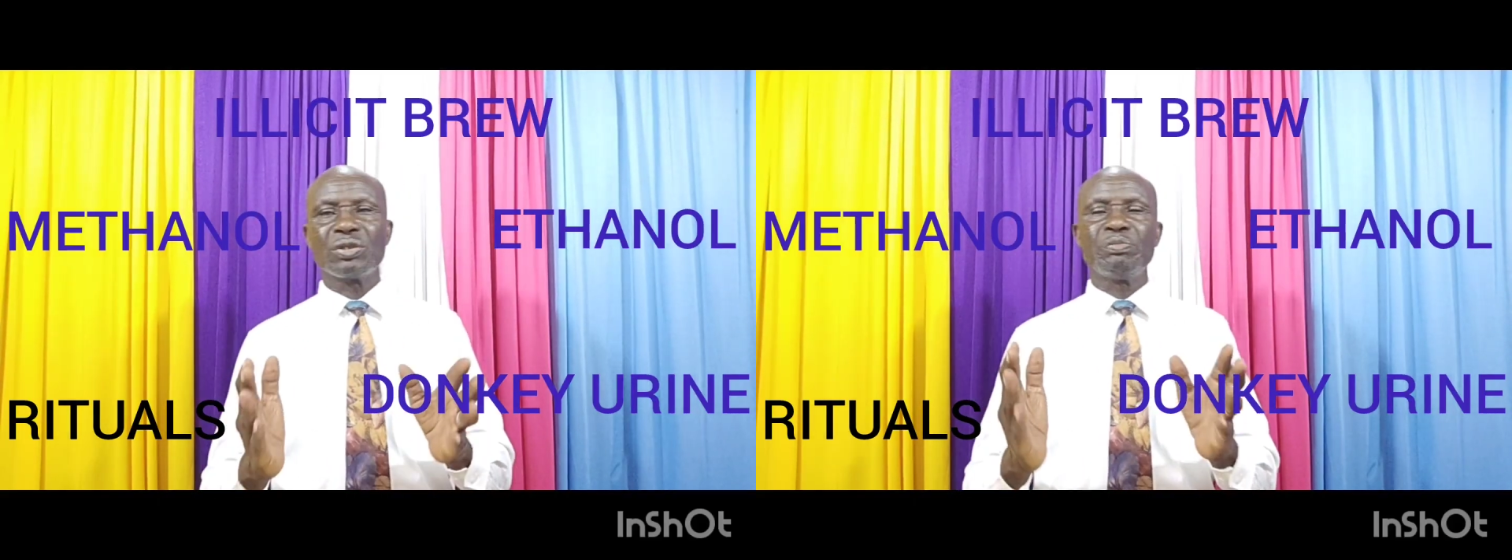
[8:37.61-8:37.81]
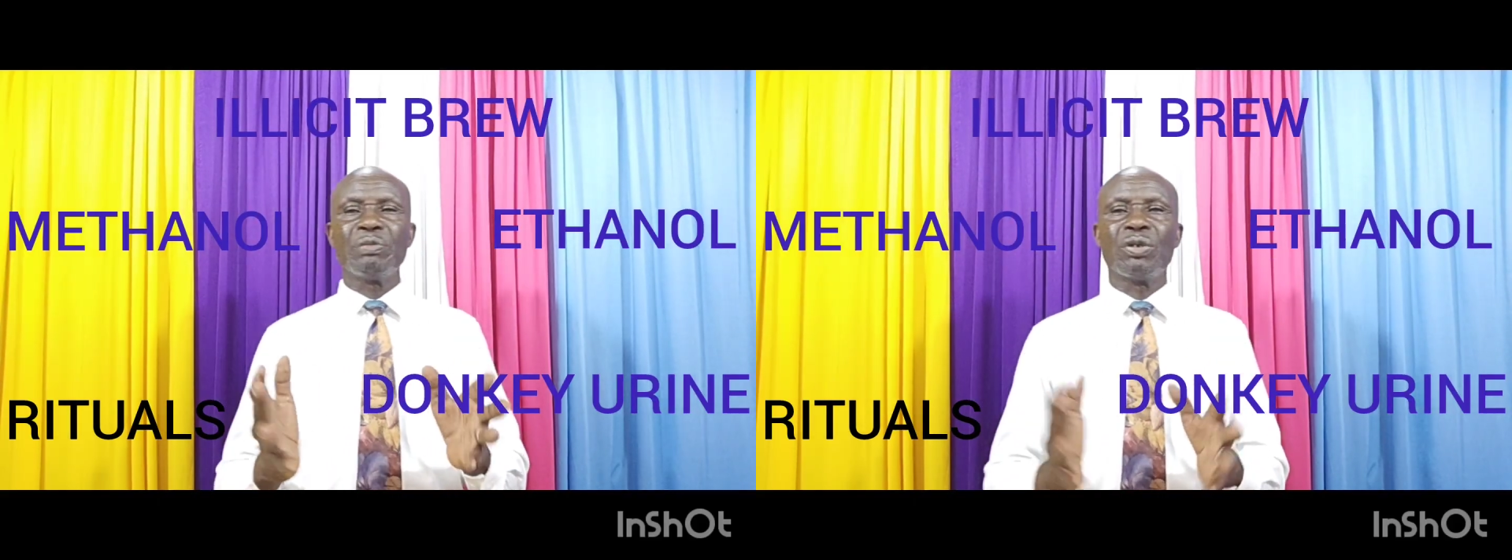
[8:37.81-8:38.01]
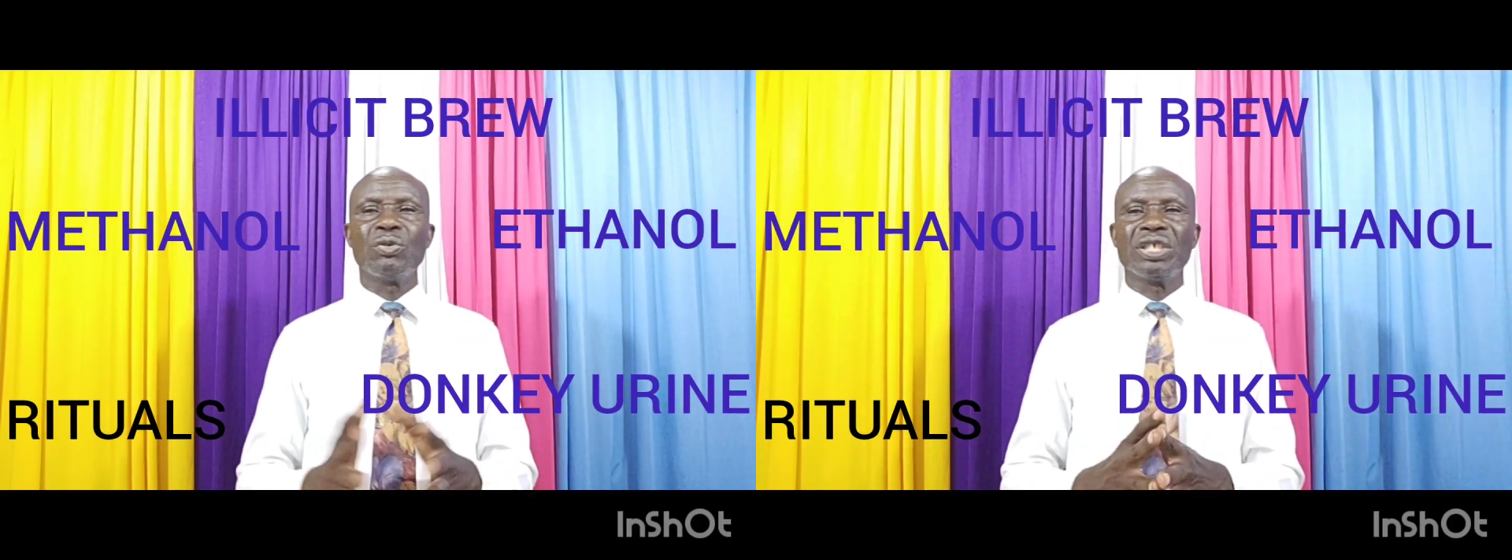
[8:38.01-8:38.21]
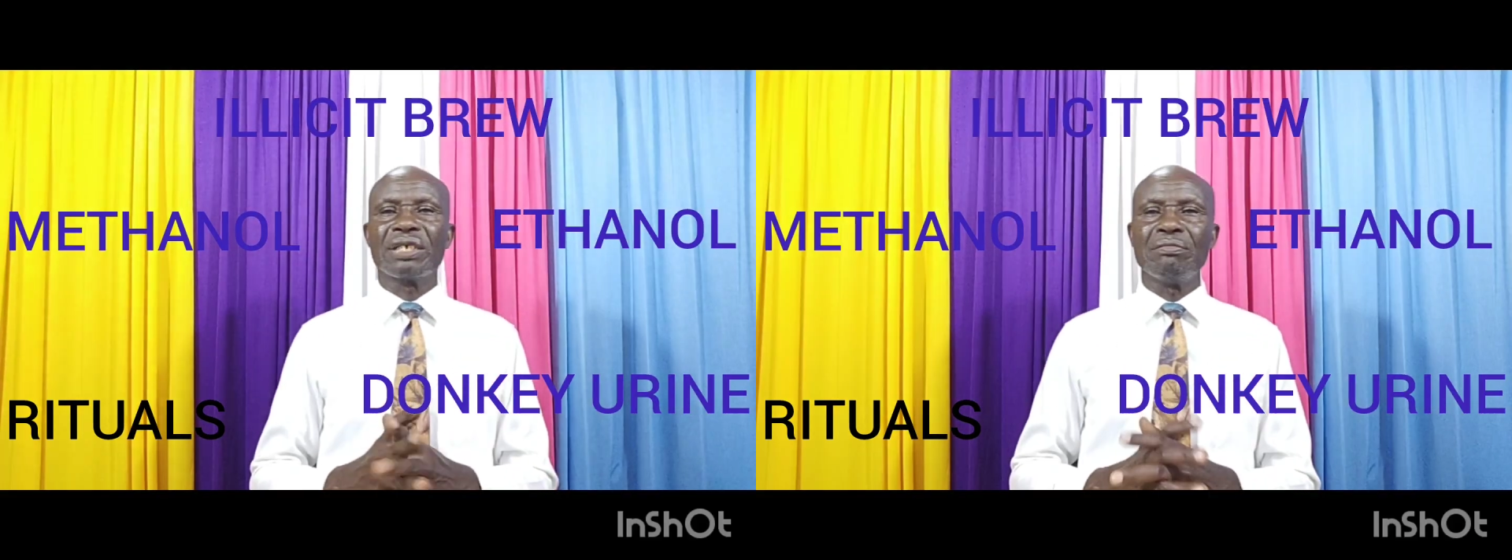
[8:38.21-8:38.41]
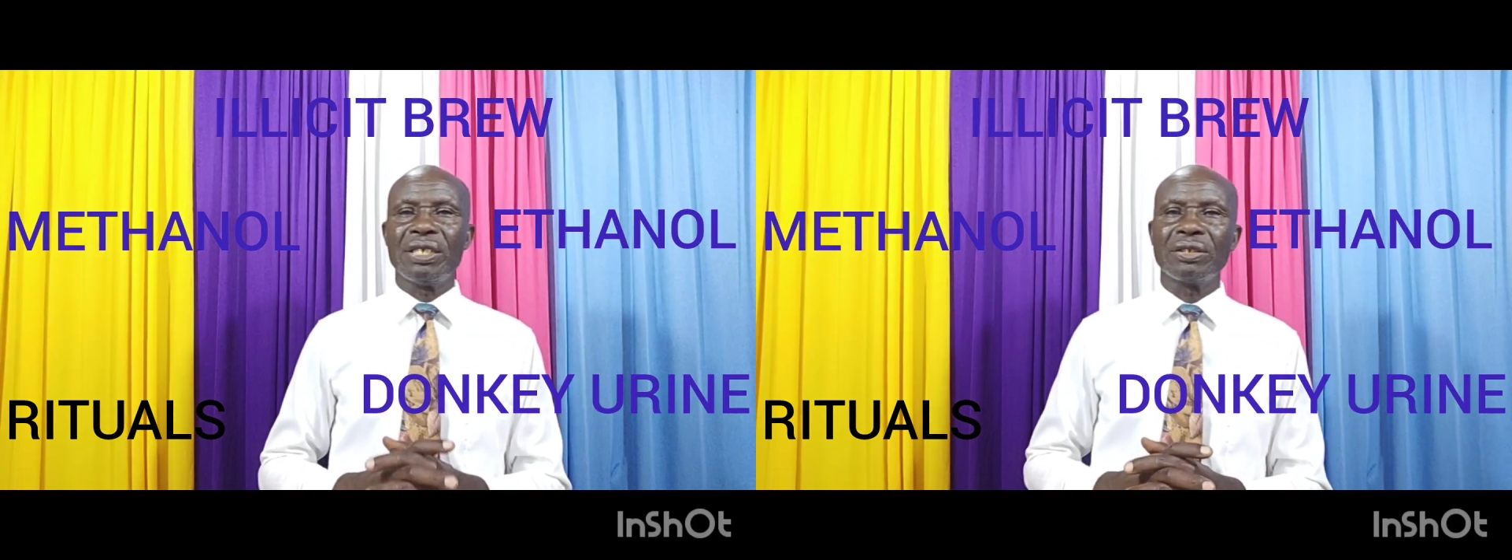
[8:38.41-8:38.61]
those people who
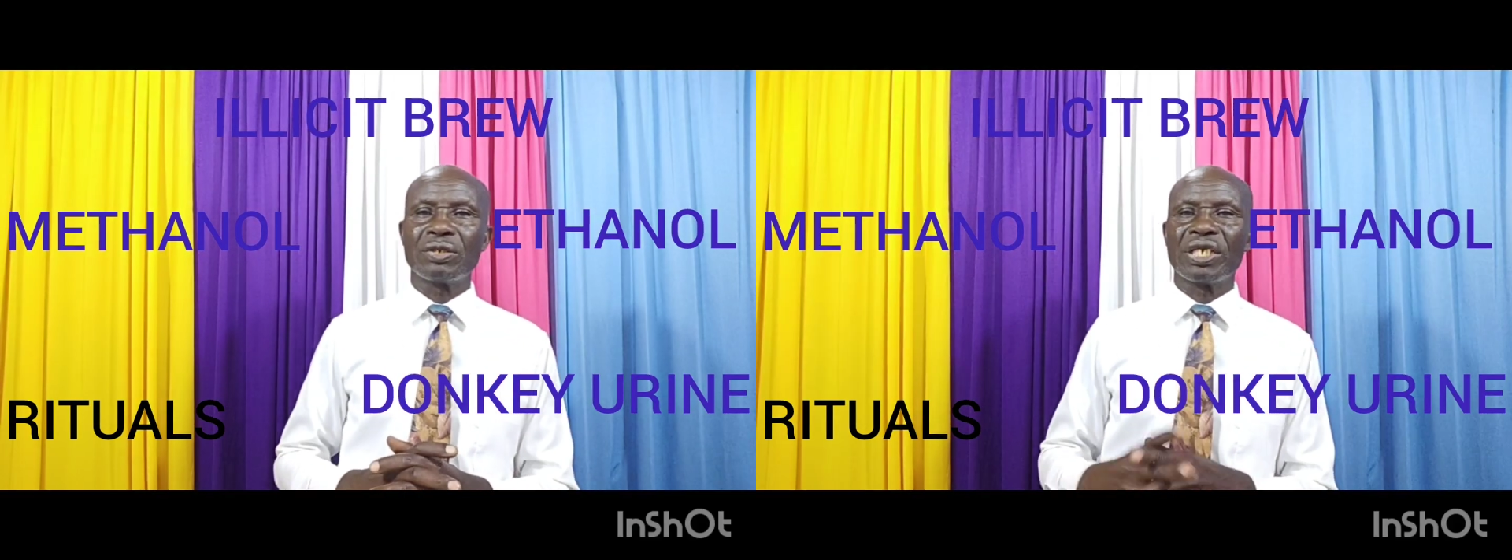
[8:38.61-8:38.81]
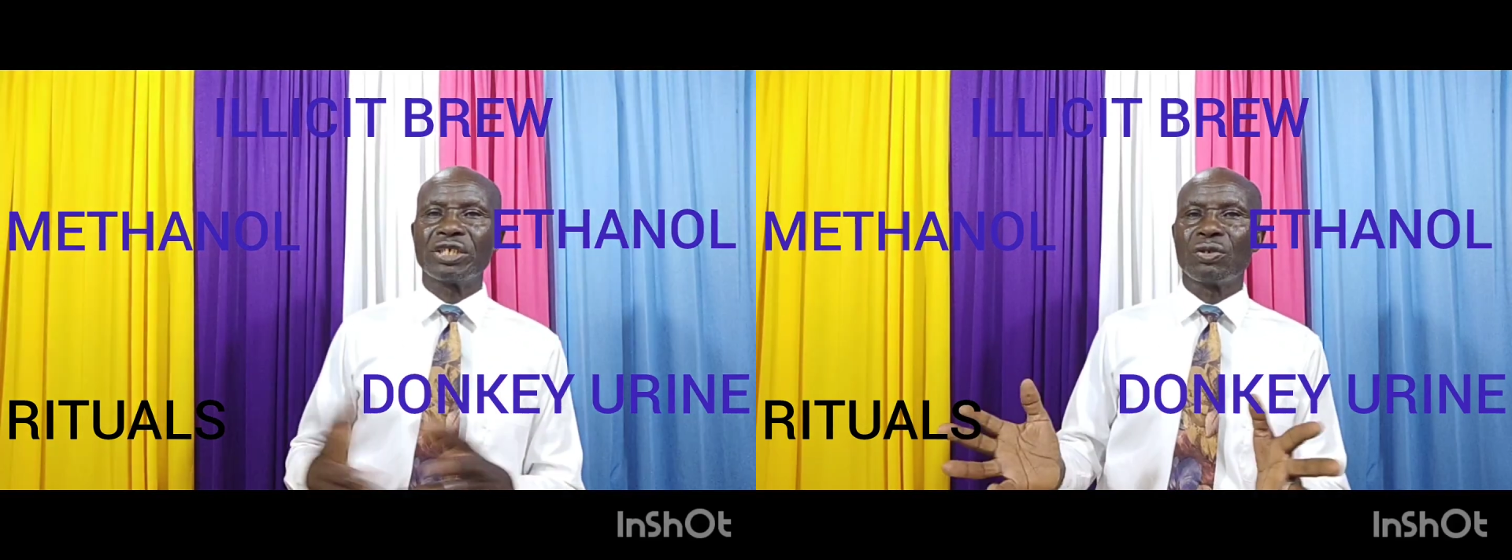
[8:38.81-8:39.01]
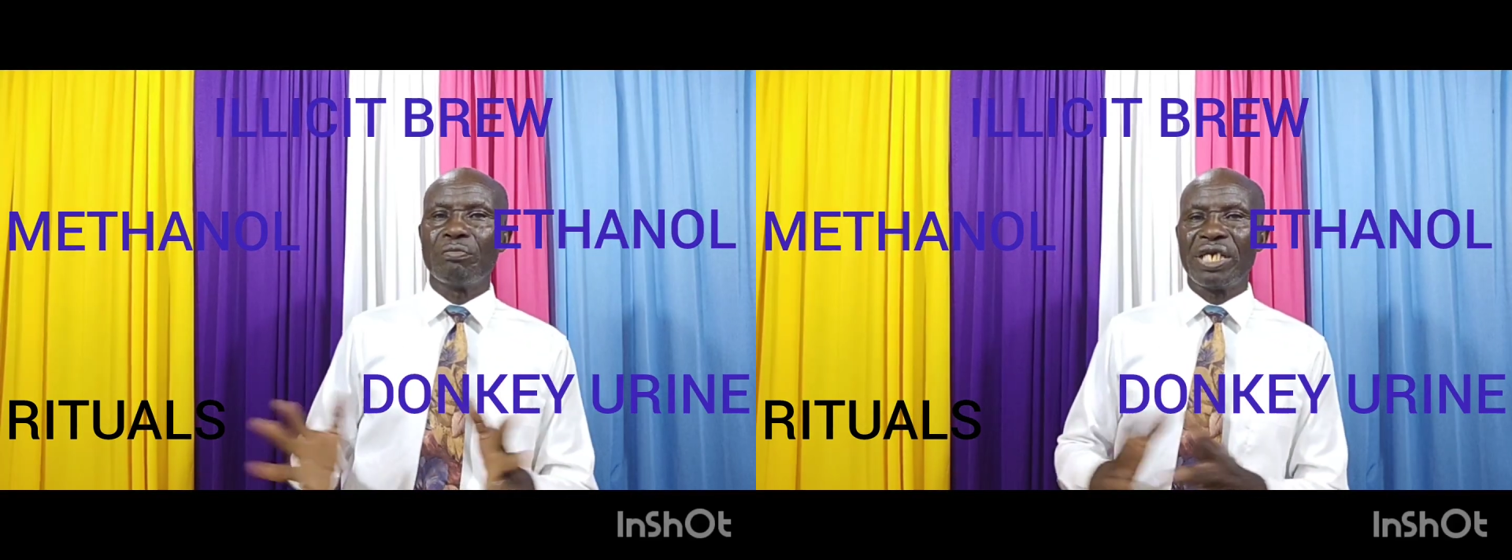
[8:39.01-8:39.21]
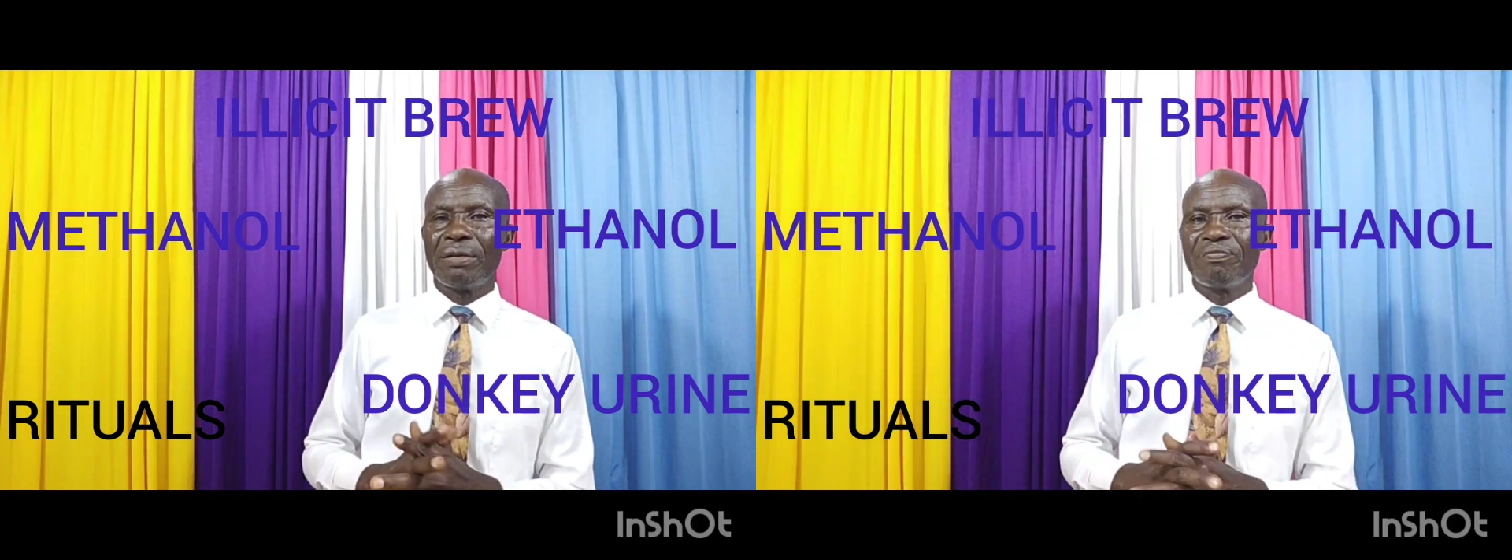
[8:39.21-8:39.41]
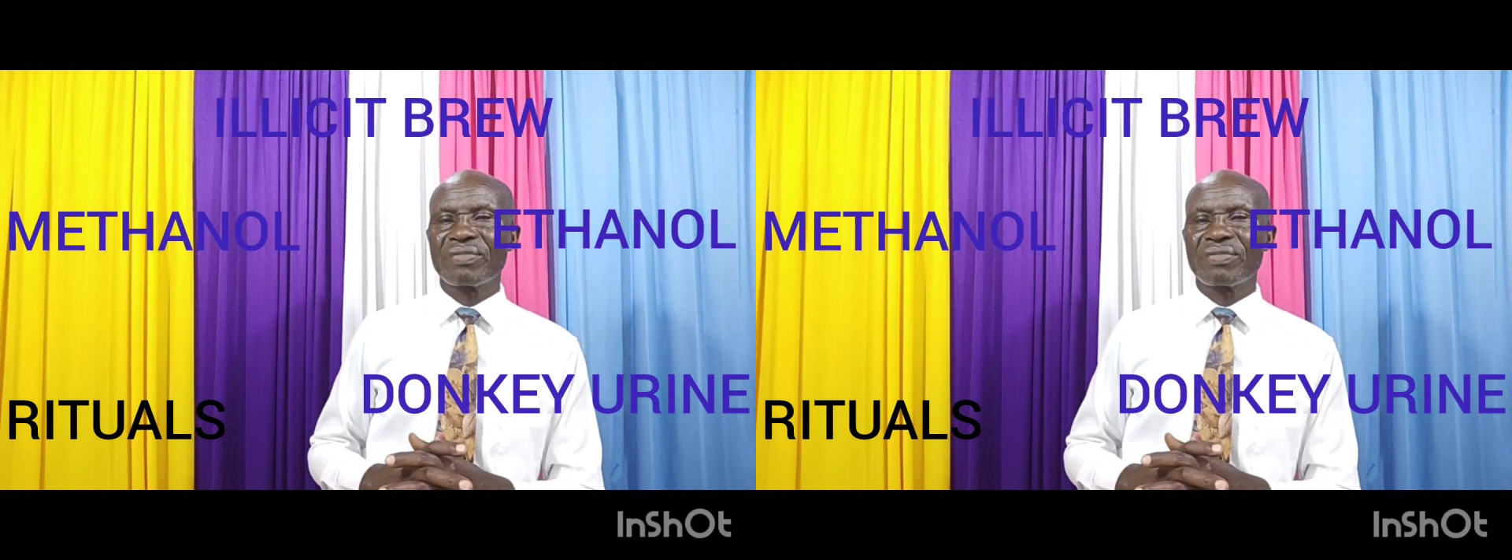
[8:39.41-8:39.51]
take beer, traditional beer.